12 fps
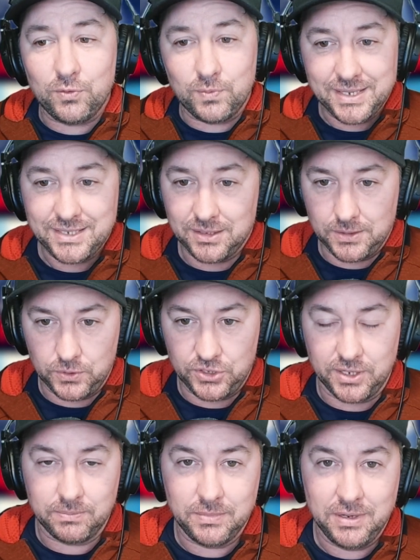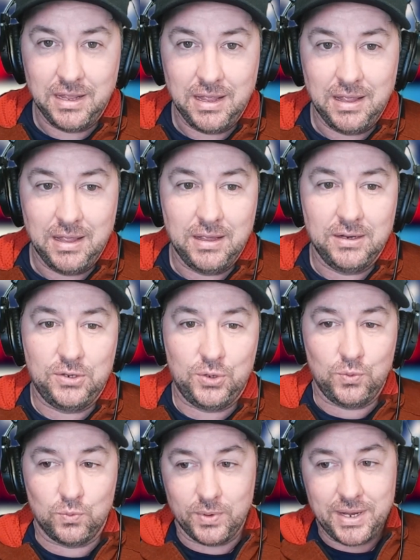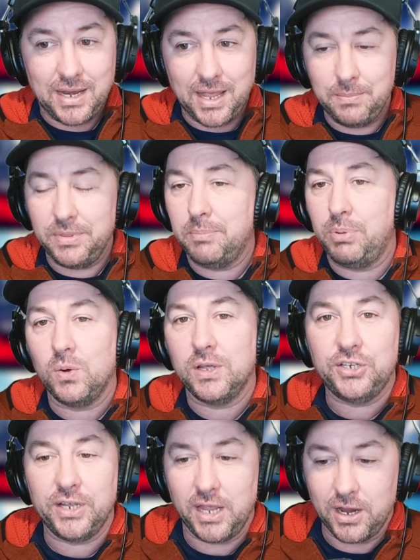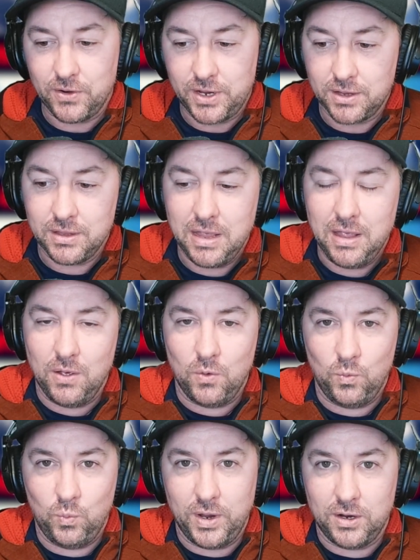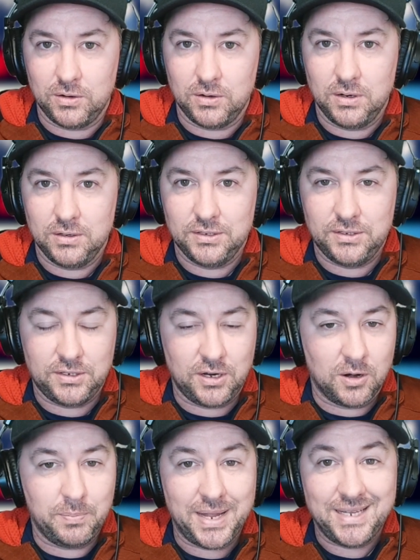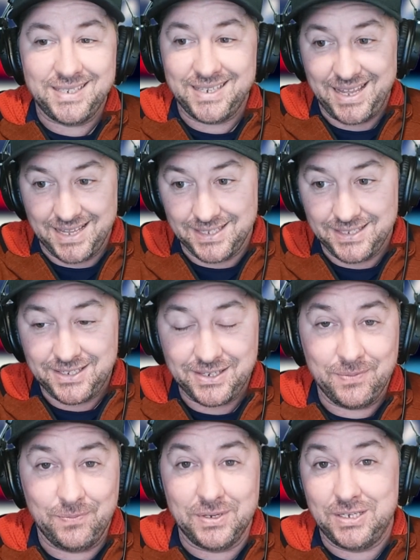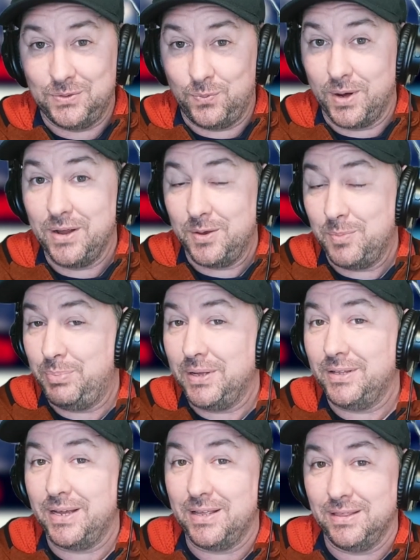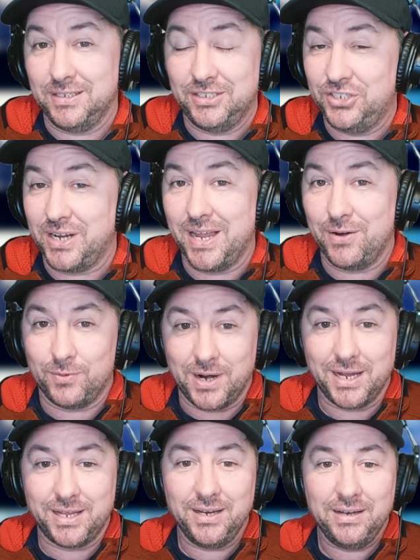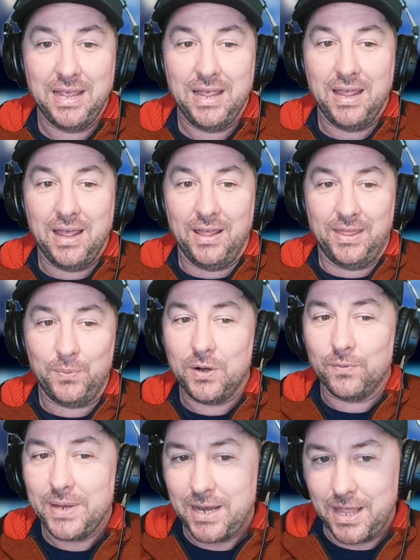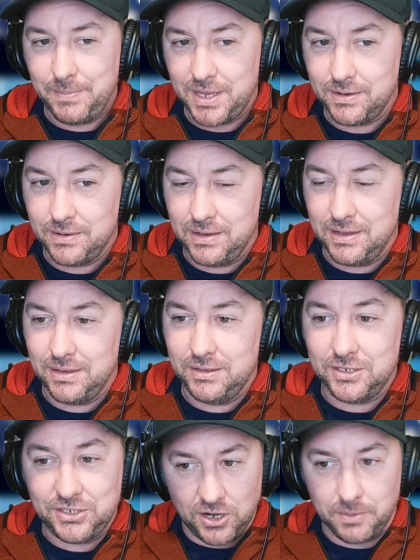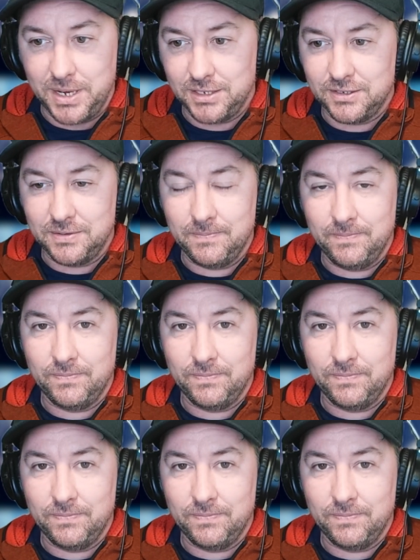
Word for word: with a resolution to rename the Boca Chica area where Starbase is, which is where they're building this giant rocket. They want to rename it to Starbase.